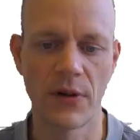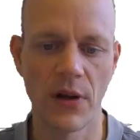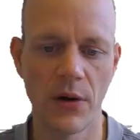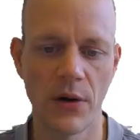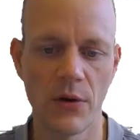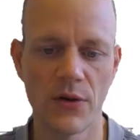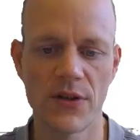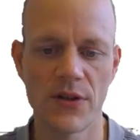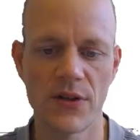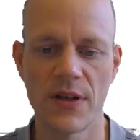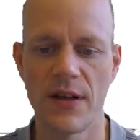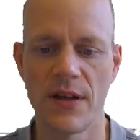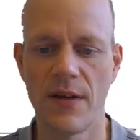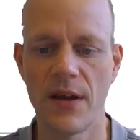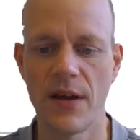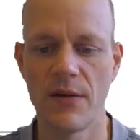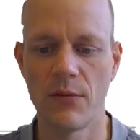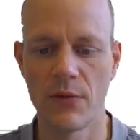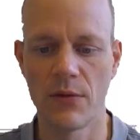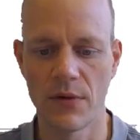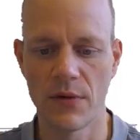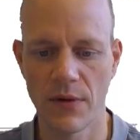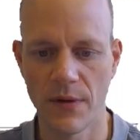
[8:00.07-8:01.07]
close, and
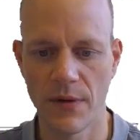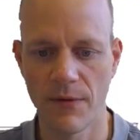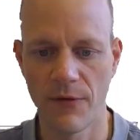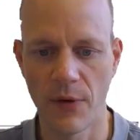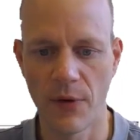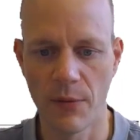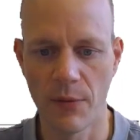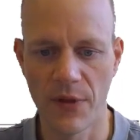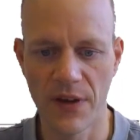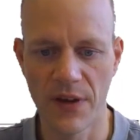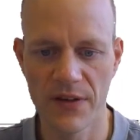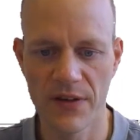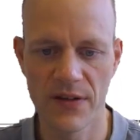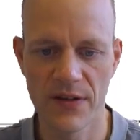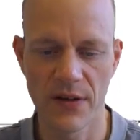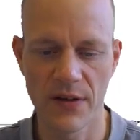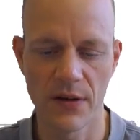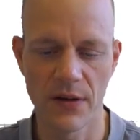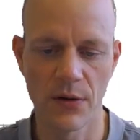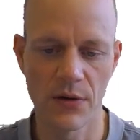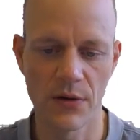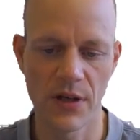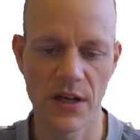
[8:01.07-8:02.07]
then from this
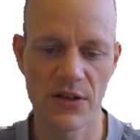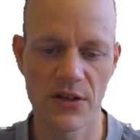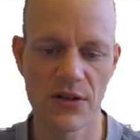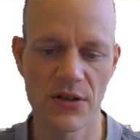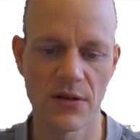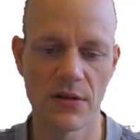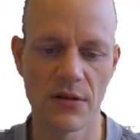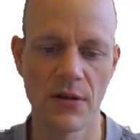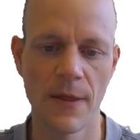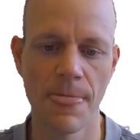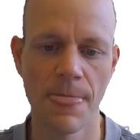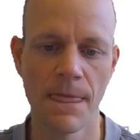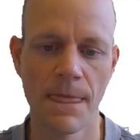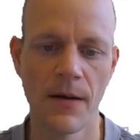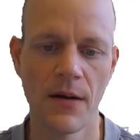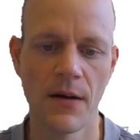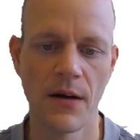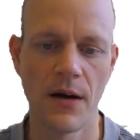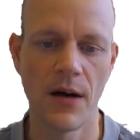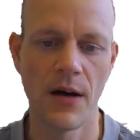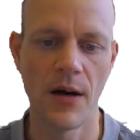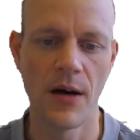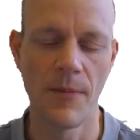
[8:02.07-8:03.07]
notation,
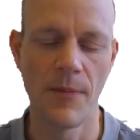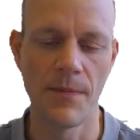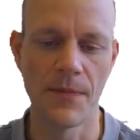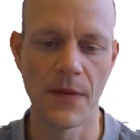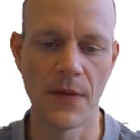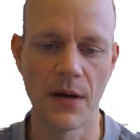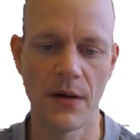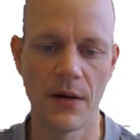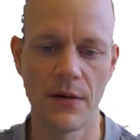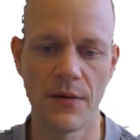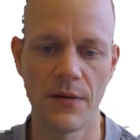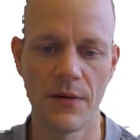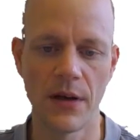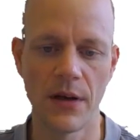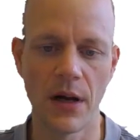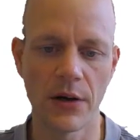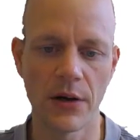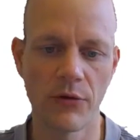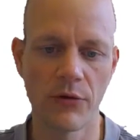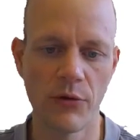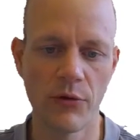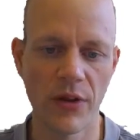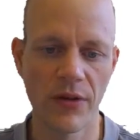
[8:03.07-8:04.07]
an
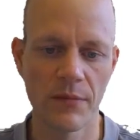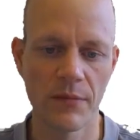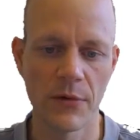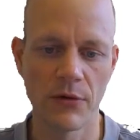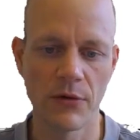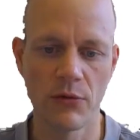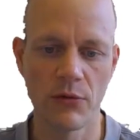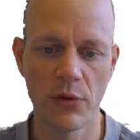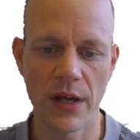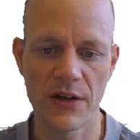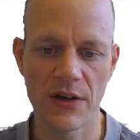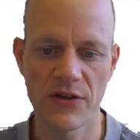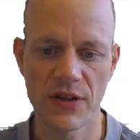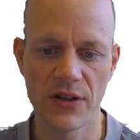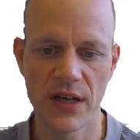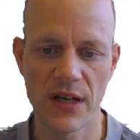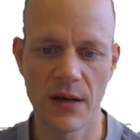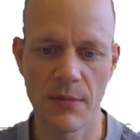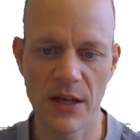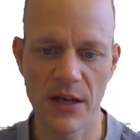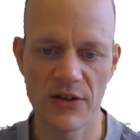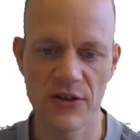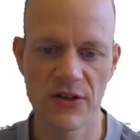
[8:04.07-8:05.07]
algorithm, a rule engine
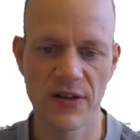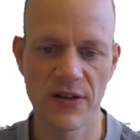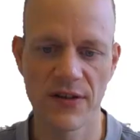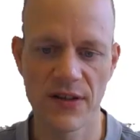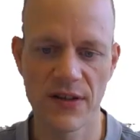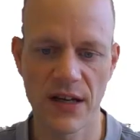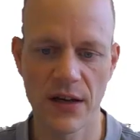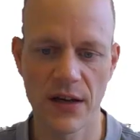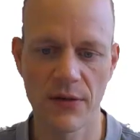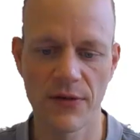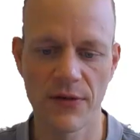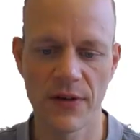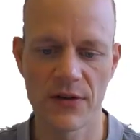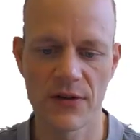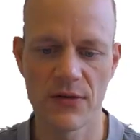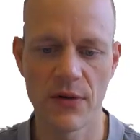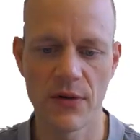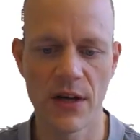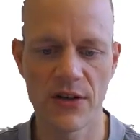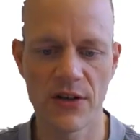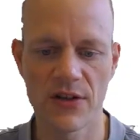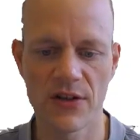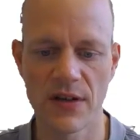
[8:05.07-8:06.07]
can match this kind of
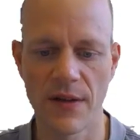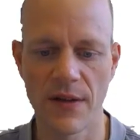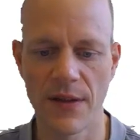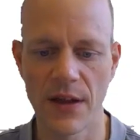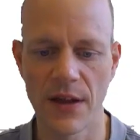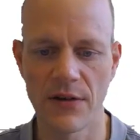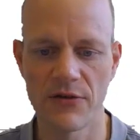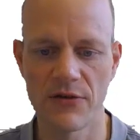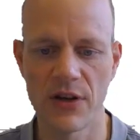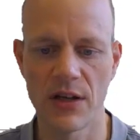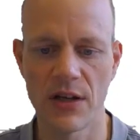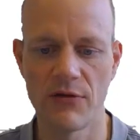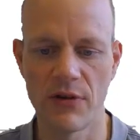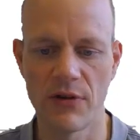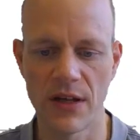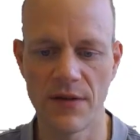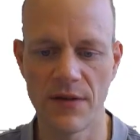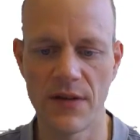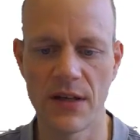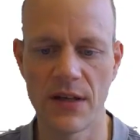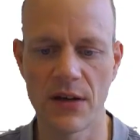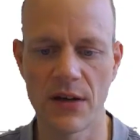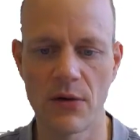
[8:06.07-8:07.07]
situation and then
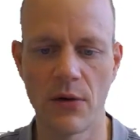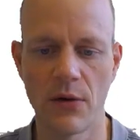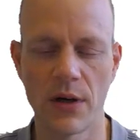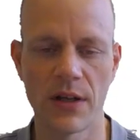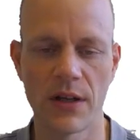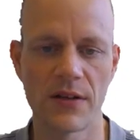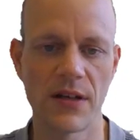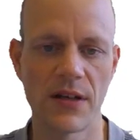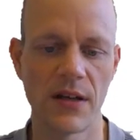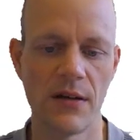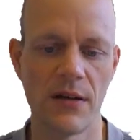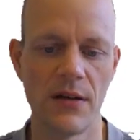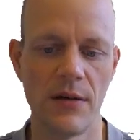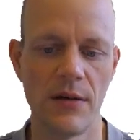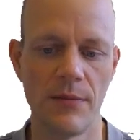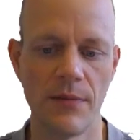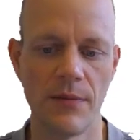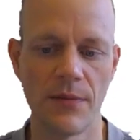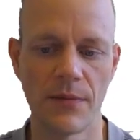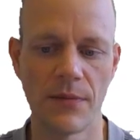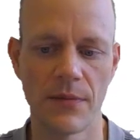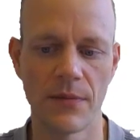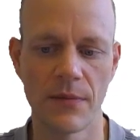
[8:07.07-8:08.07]
generate the according
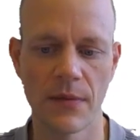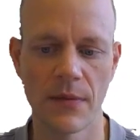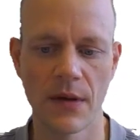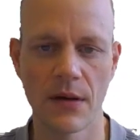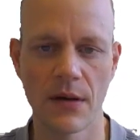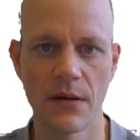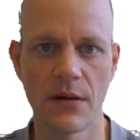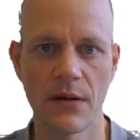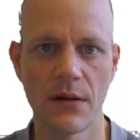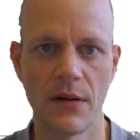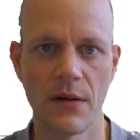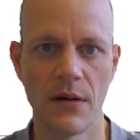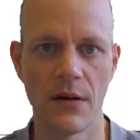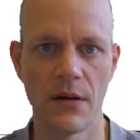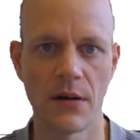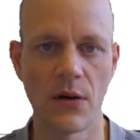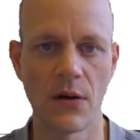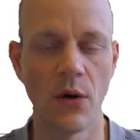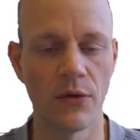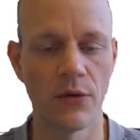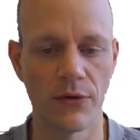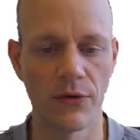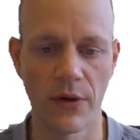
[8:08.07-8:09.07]

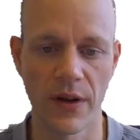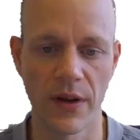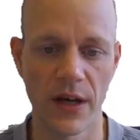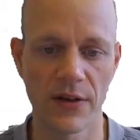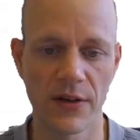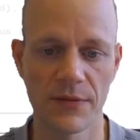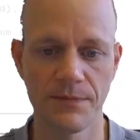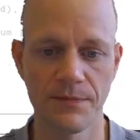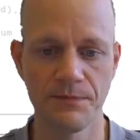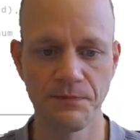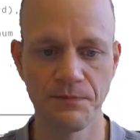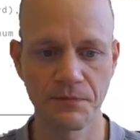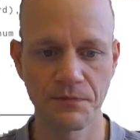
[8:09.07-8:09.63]
code for that.